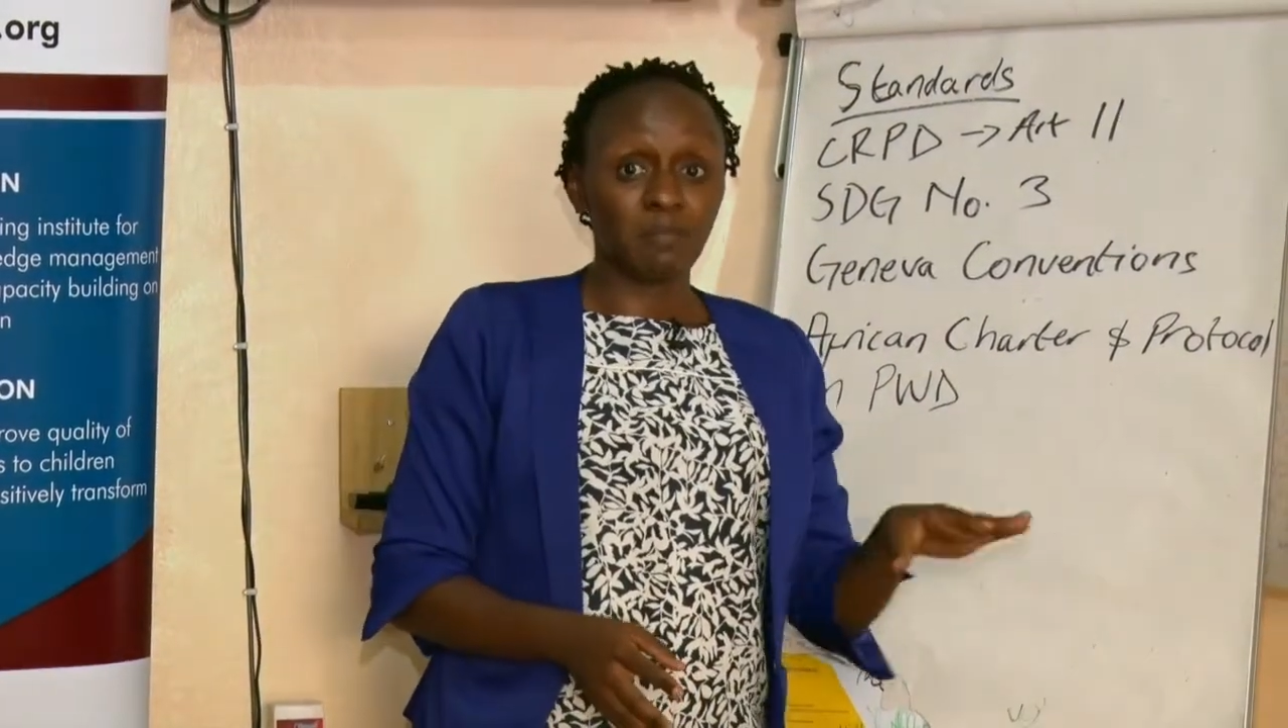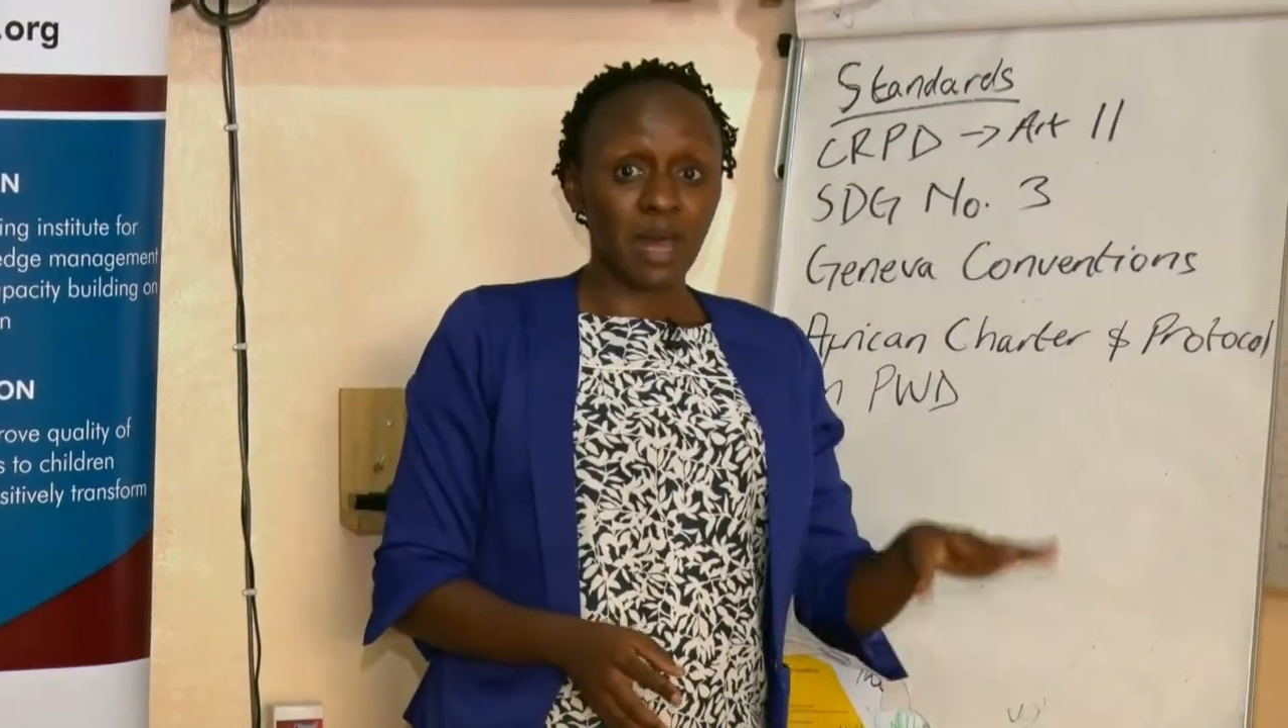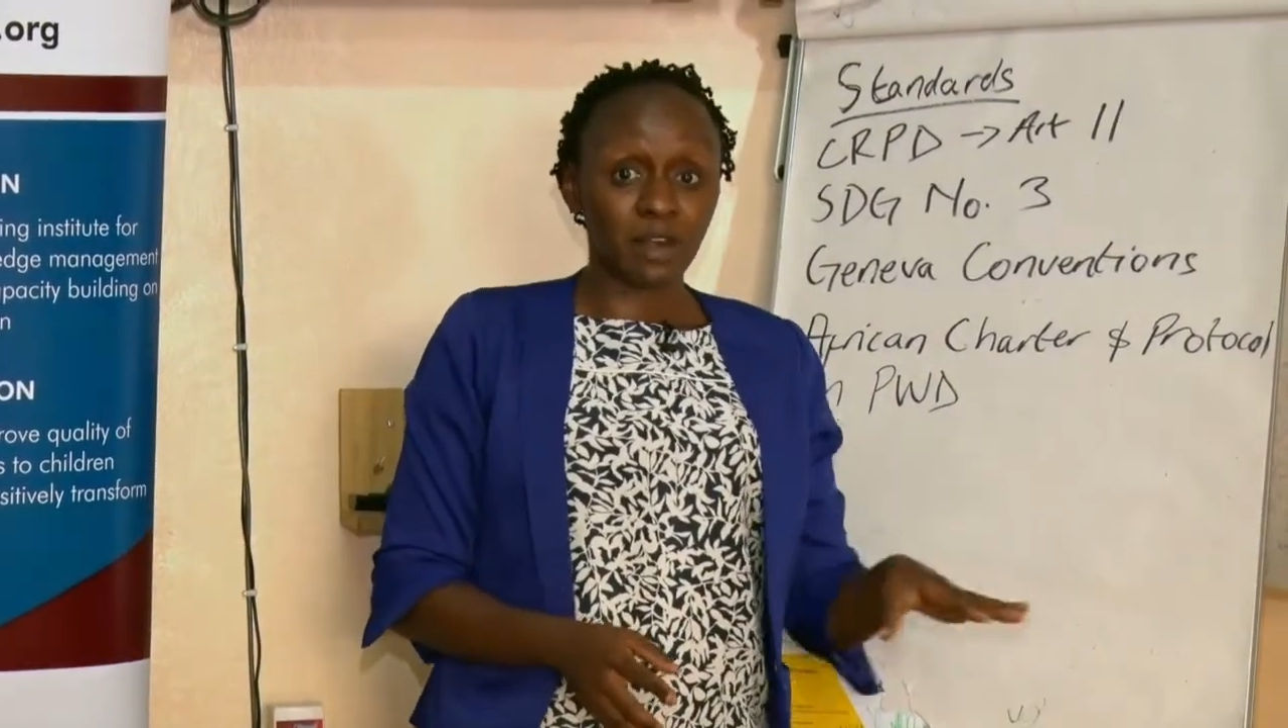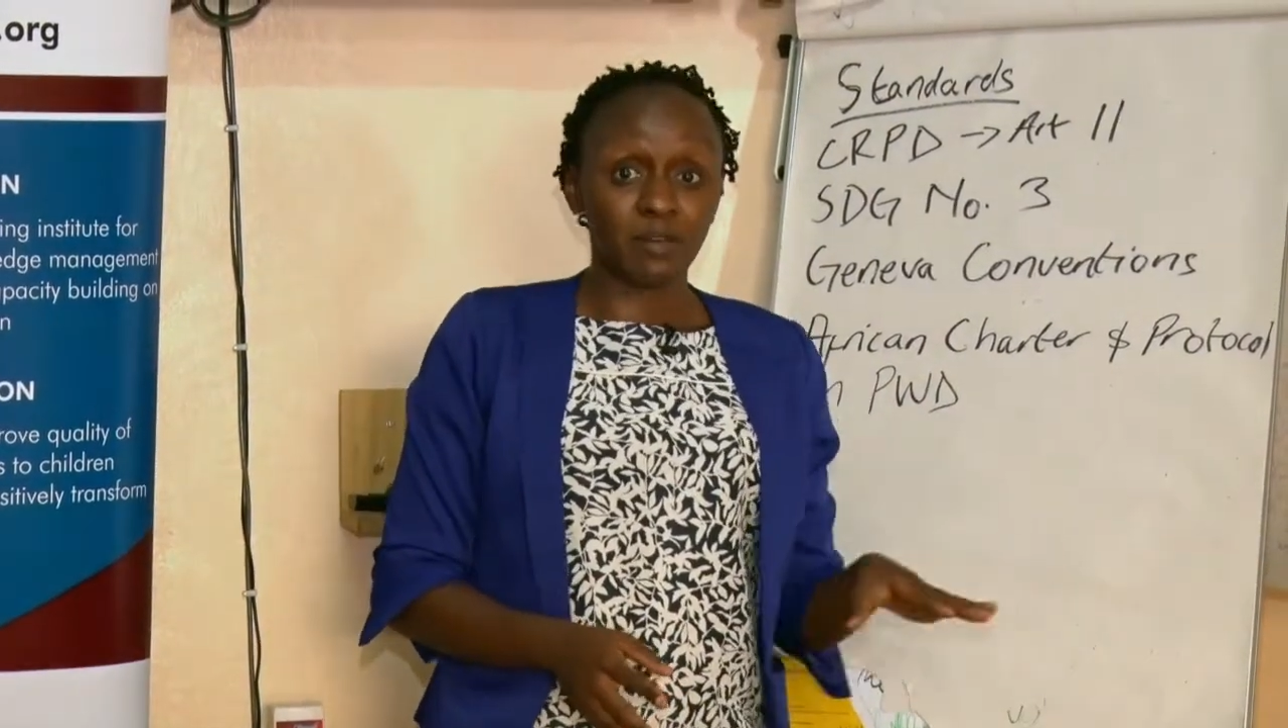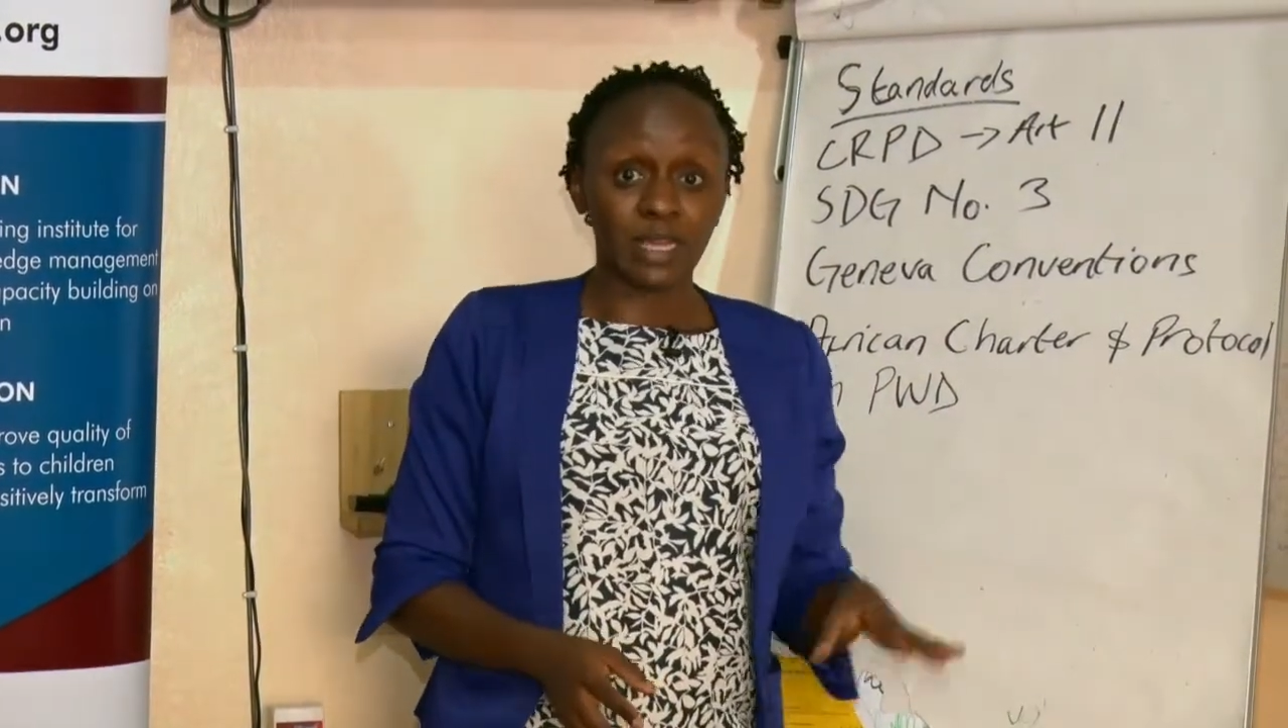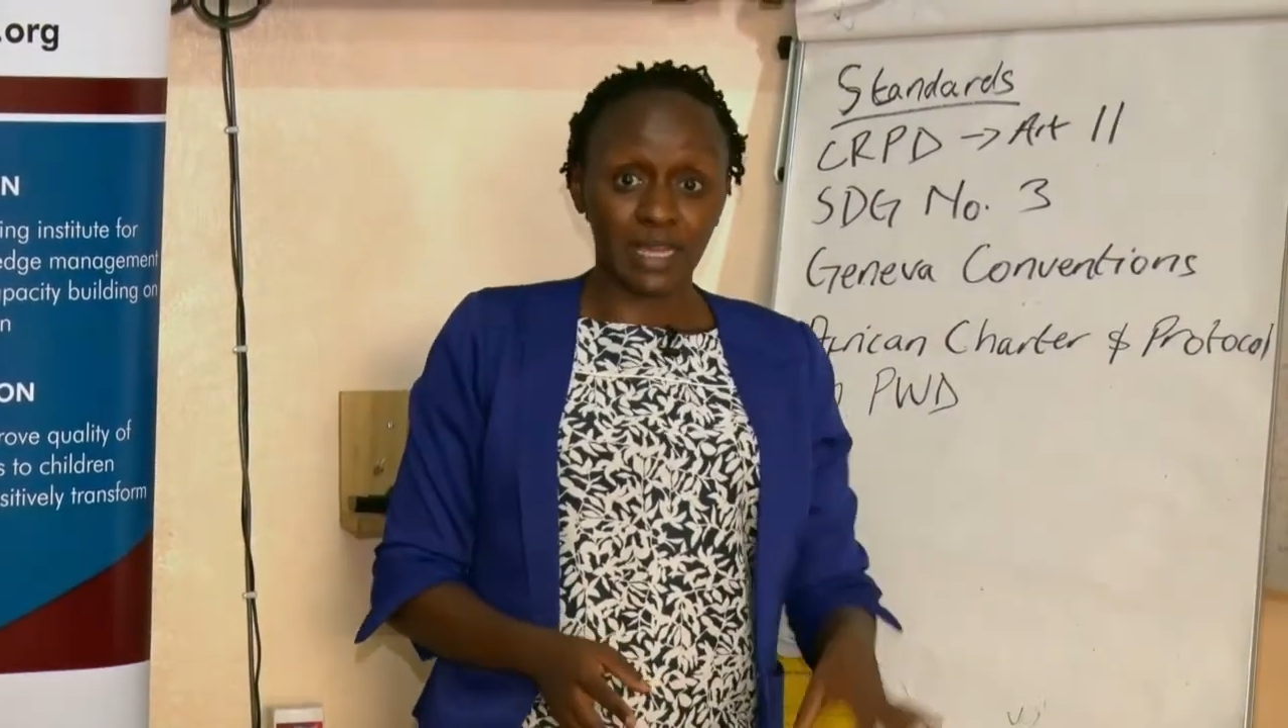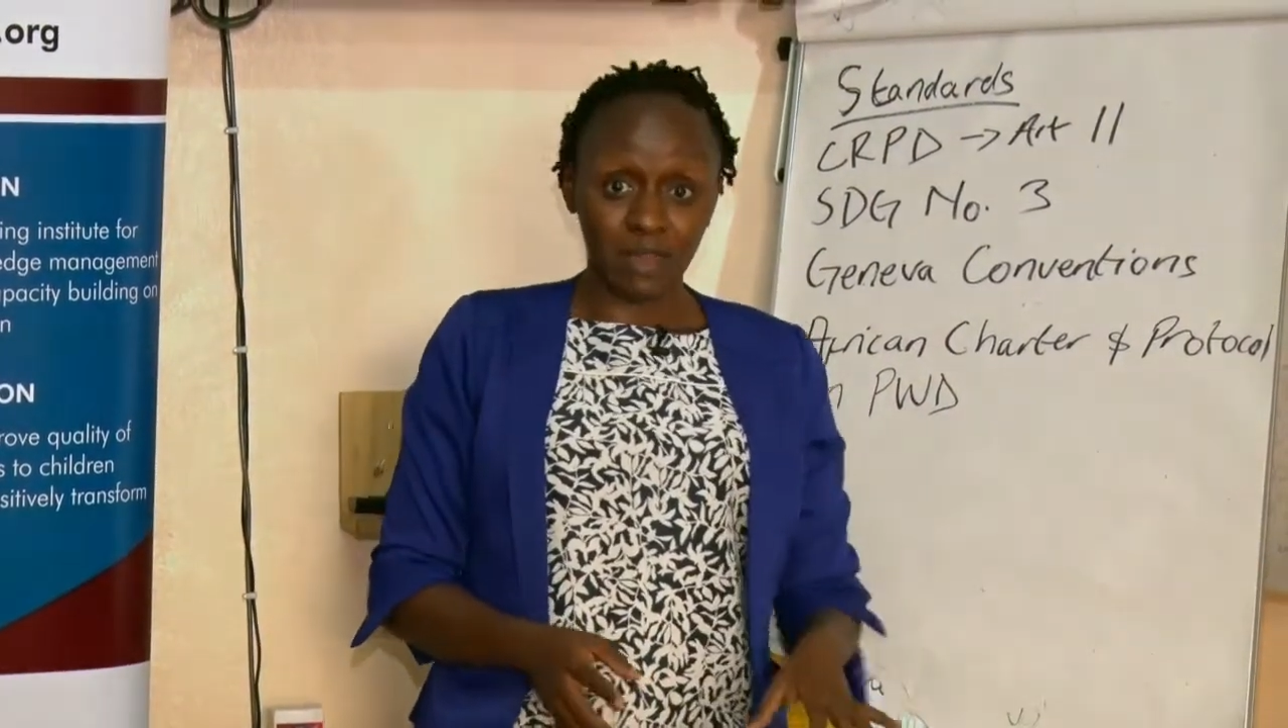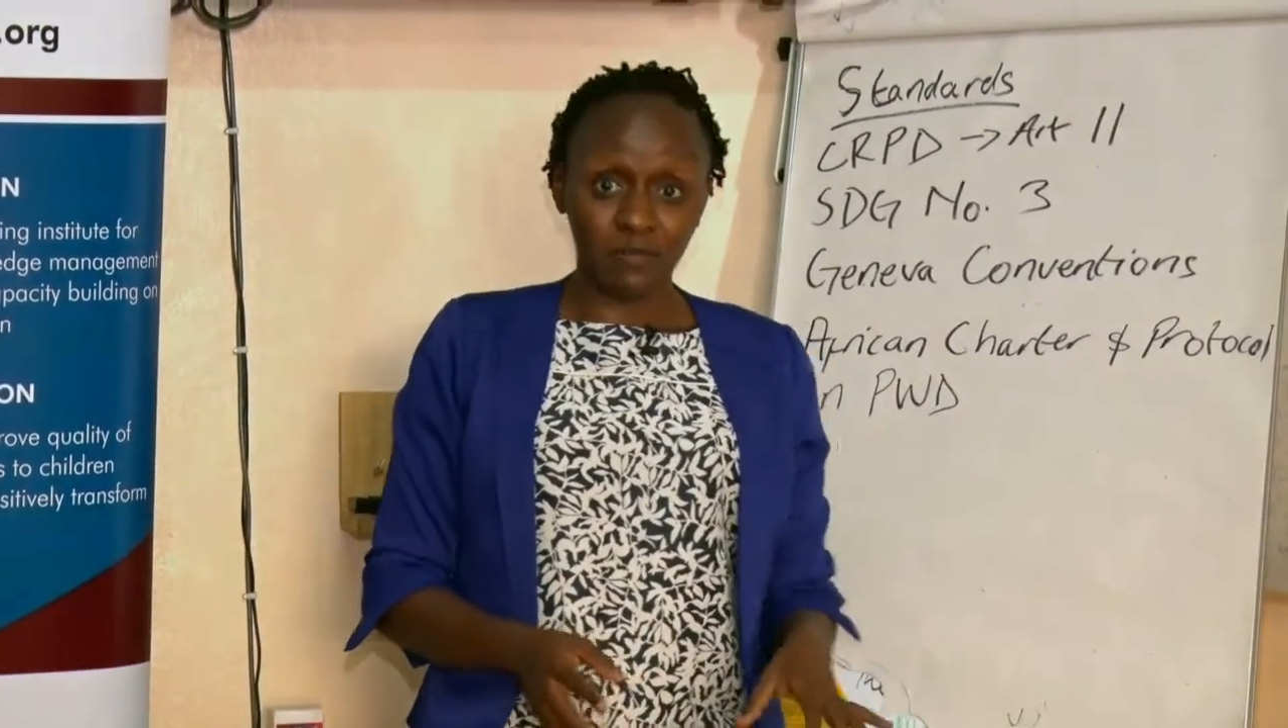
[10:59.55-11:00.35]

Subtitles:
background they came